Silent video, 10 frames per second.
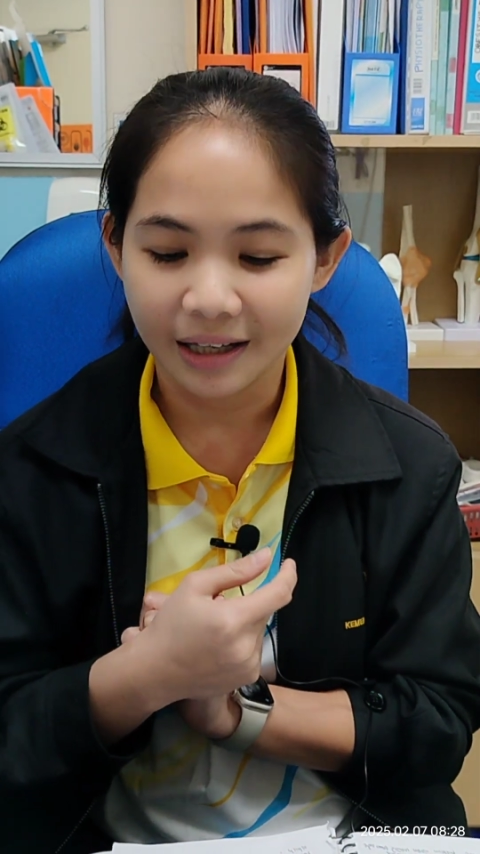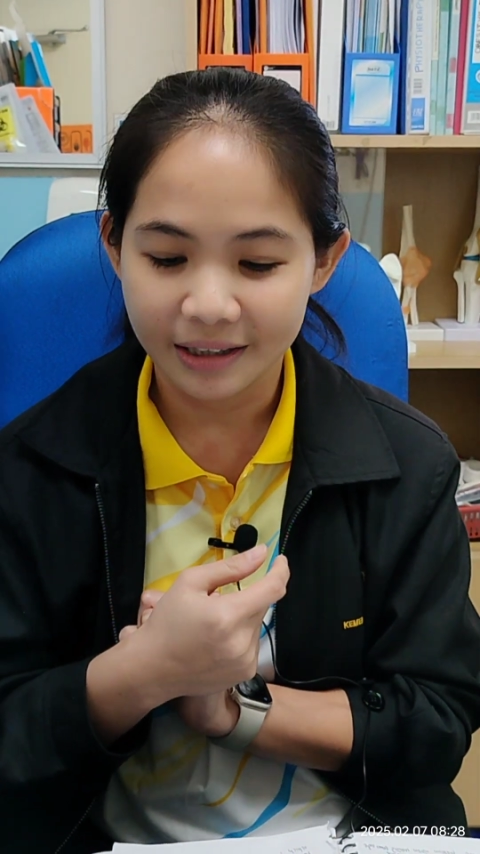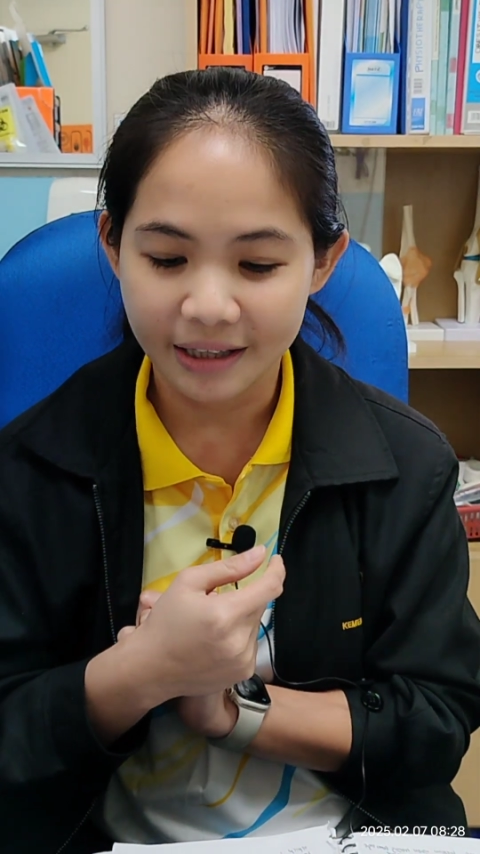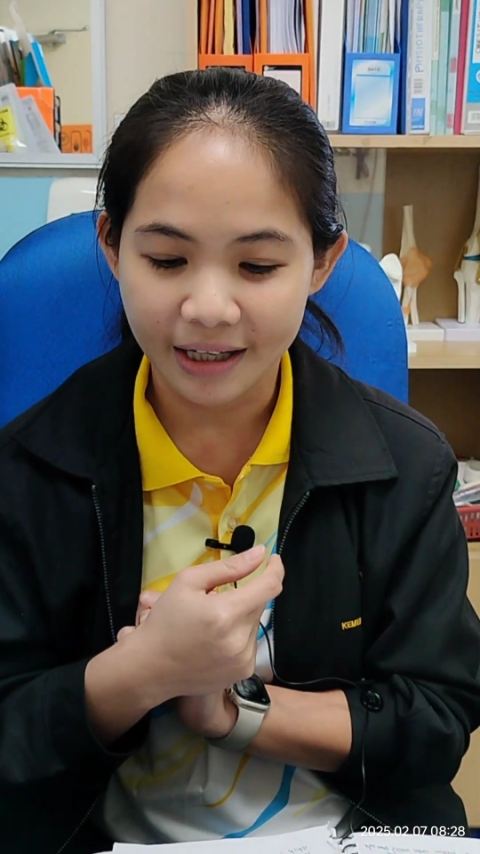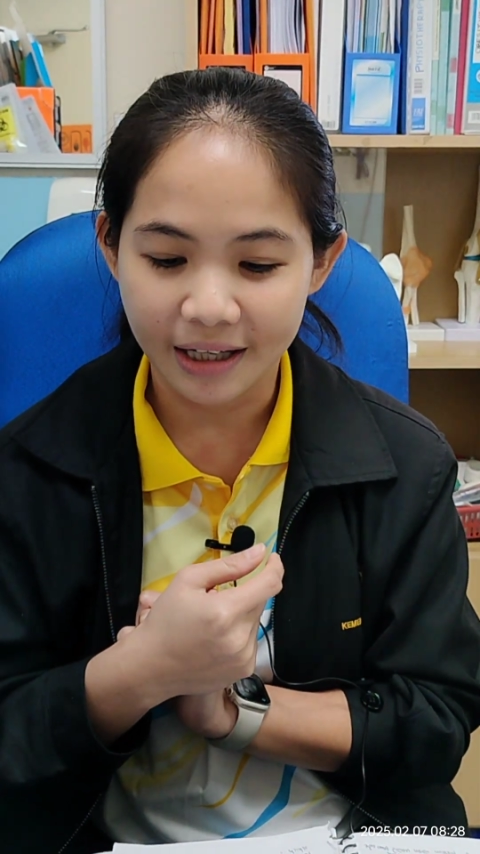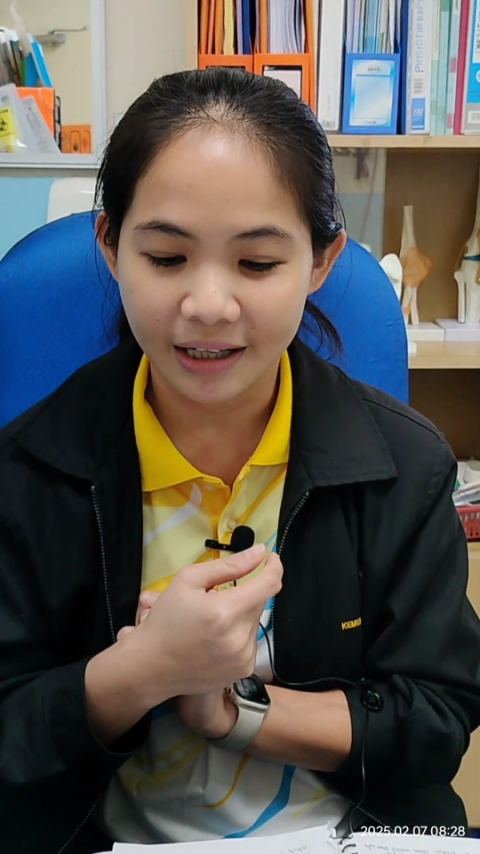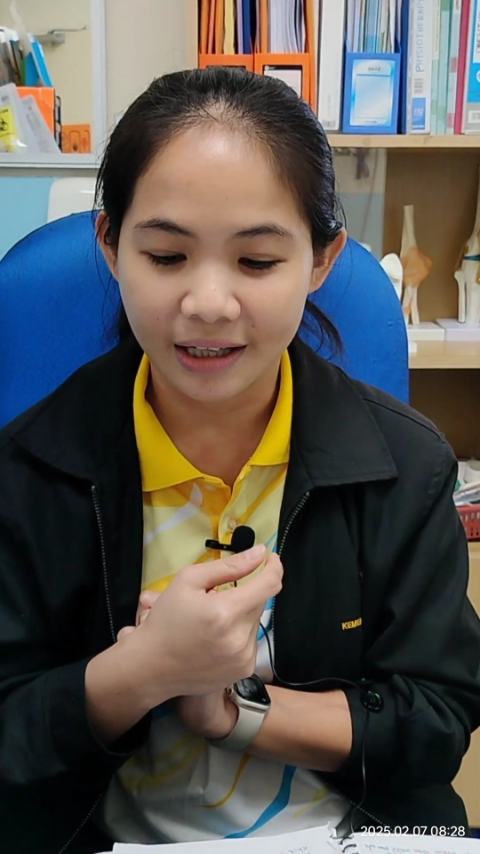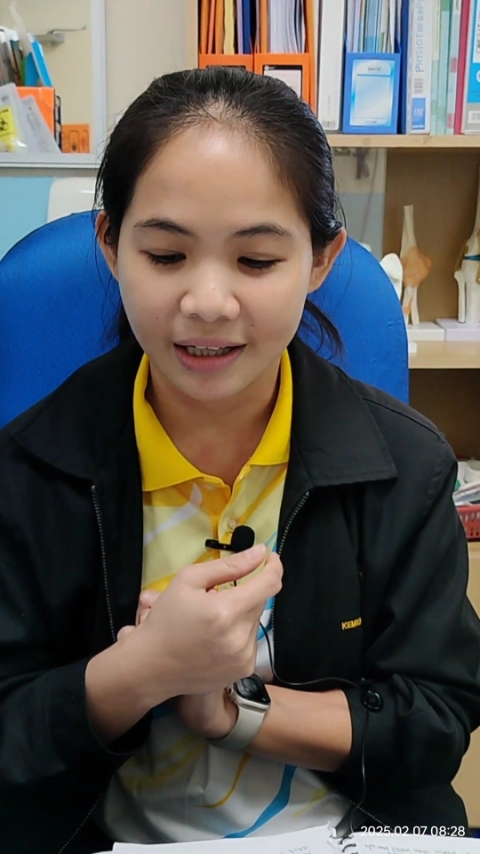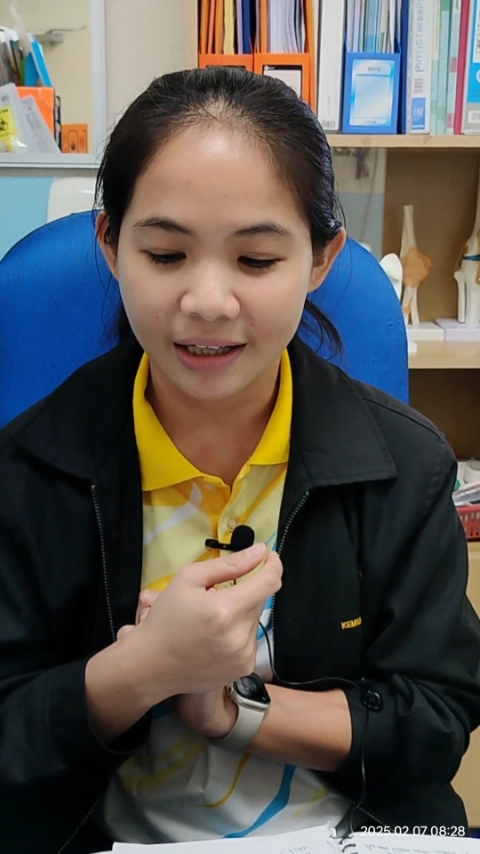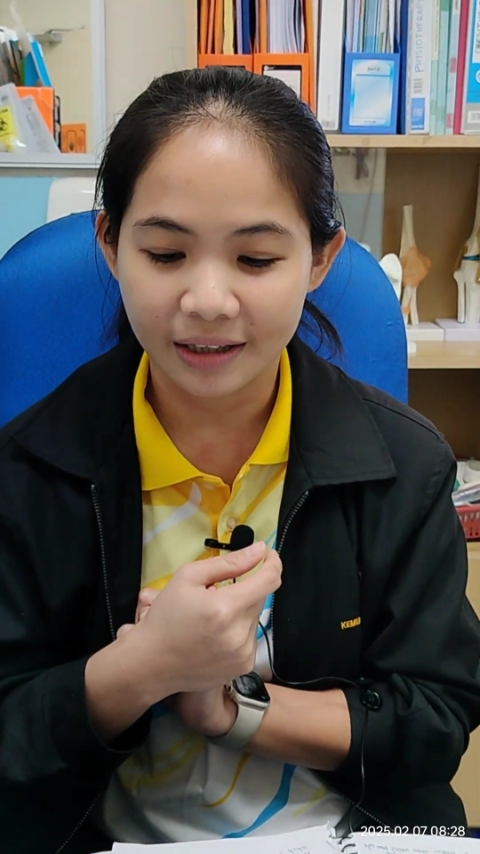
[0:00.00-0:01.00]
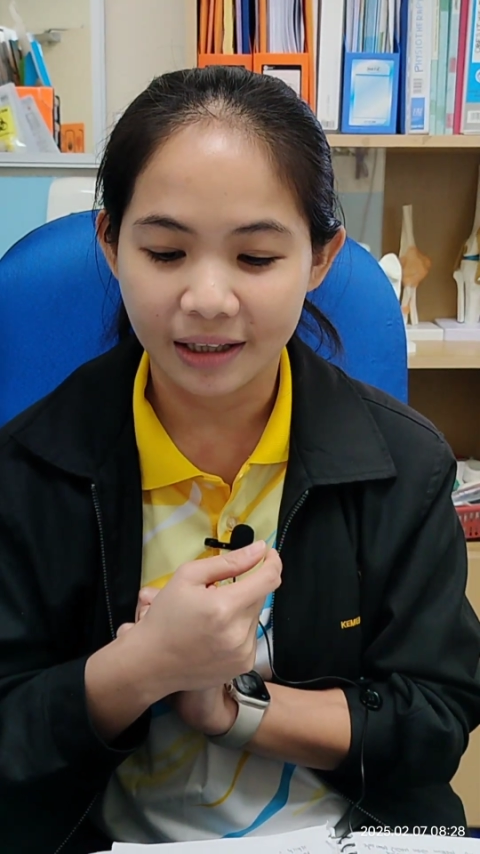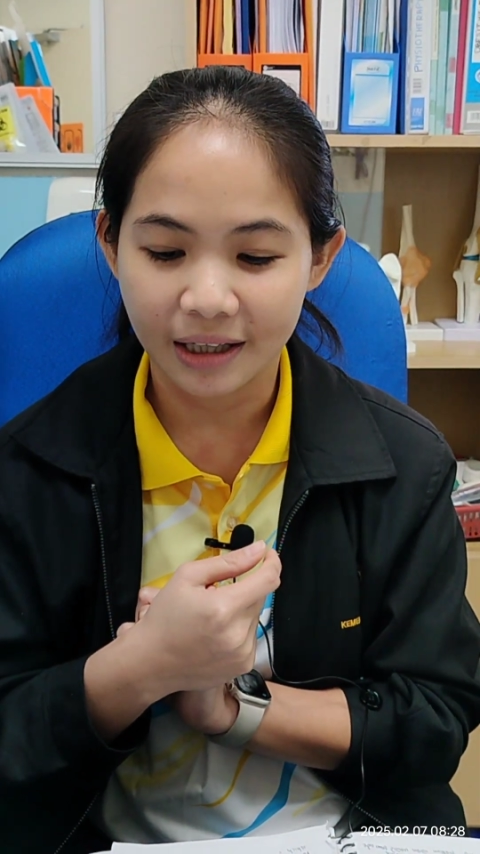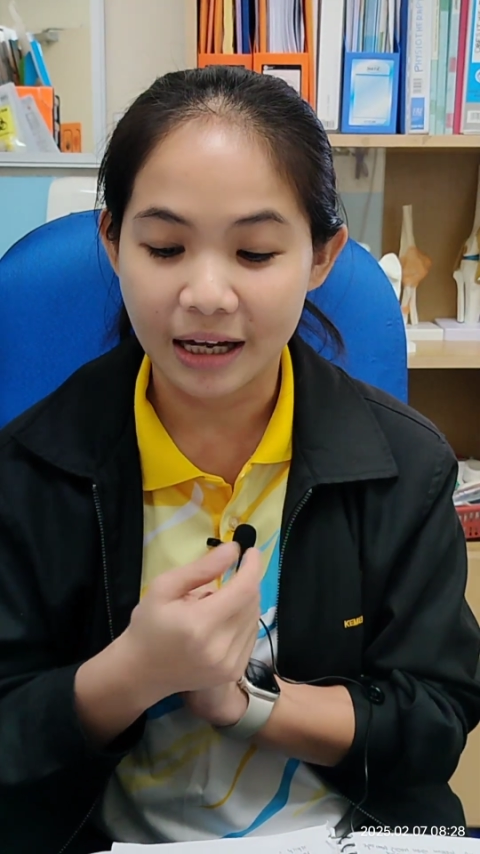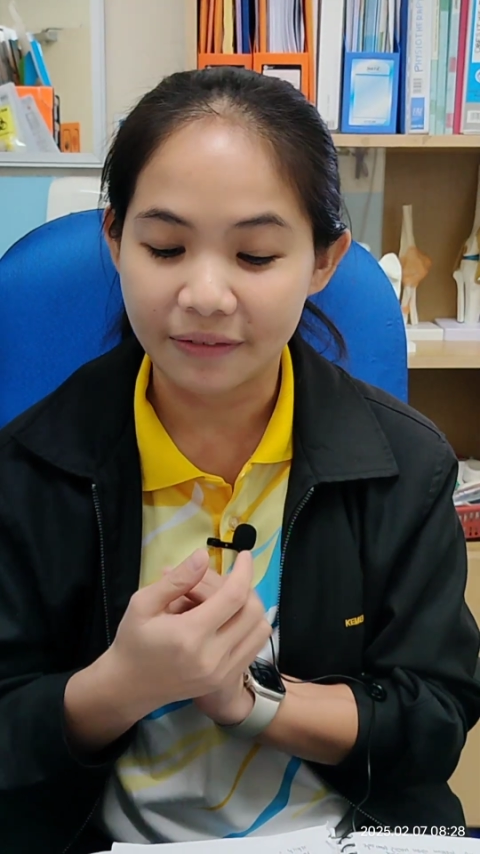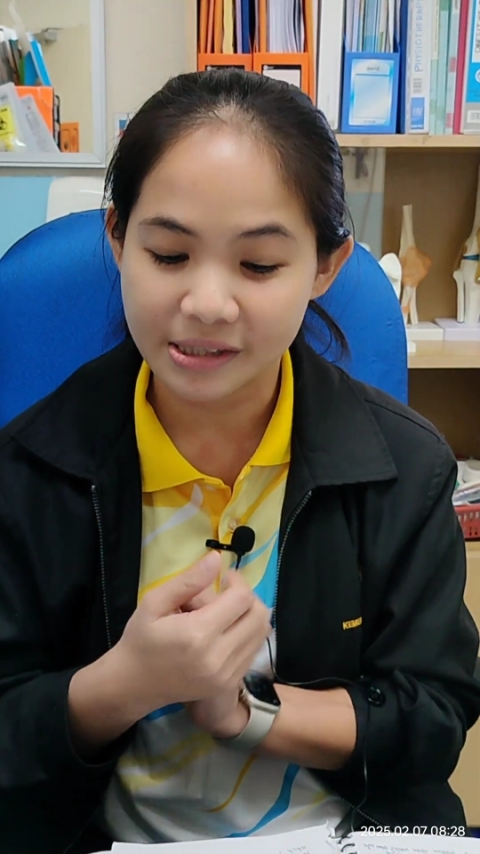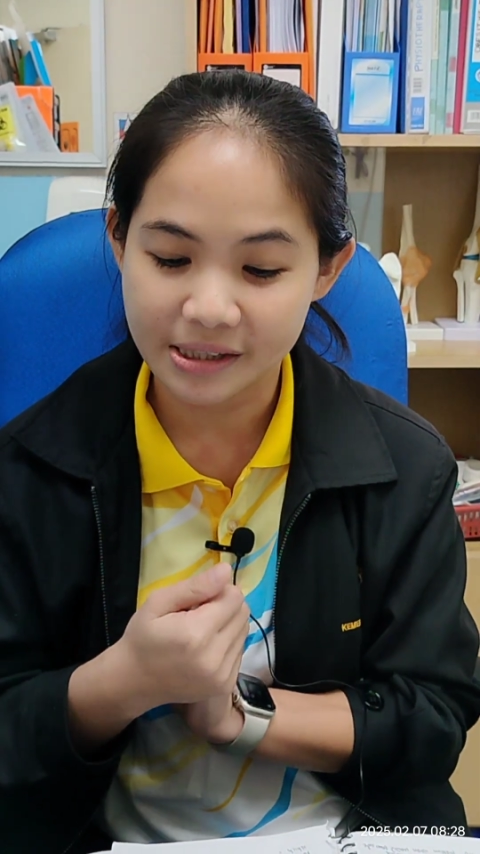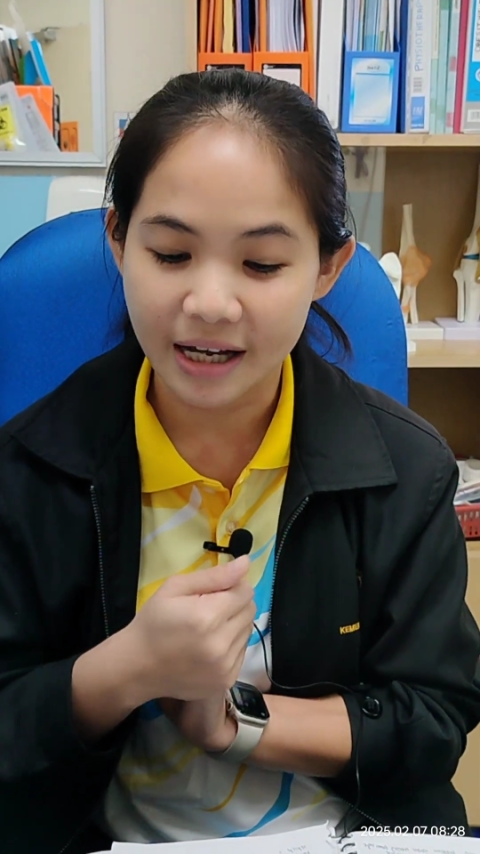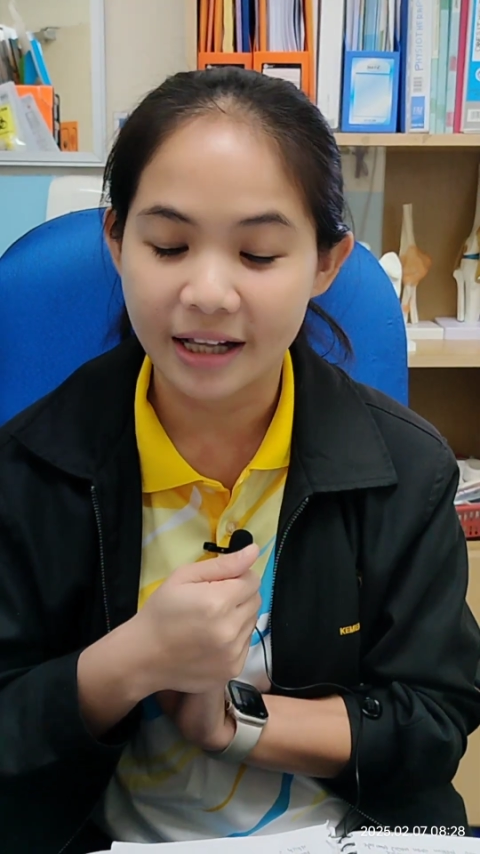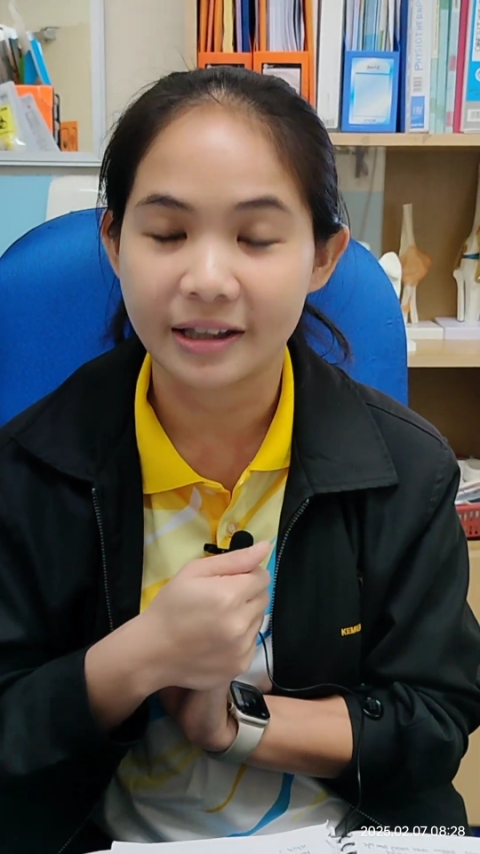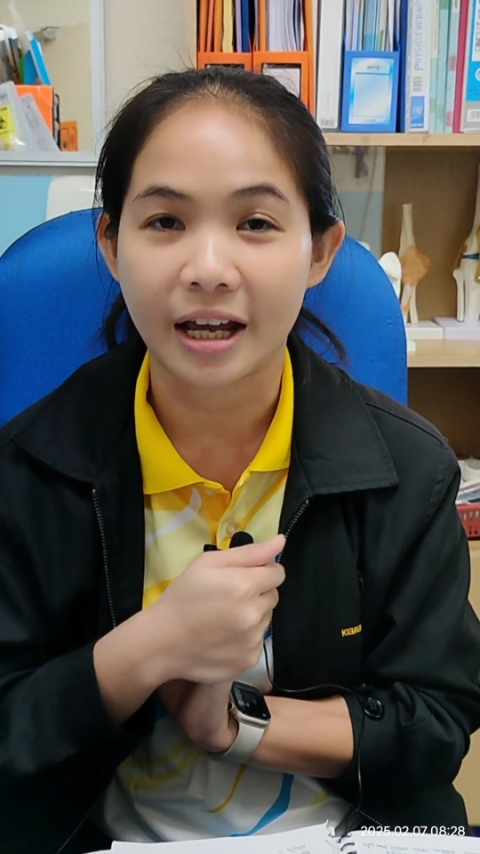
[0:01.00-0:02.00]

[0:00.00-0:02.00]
their lifestyle,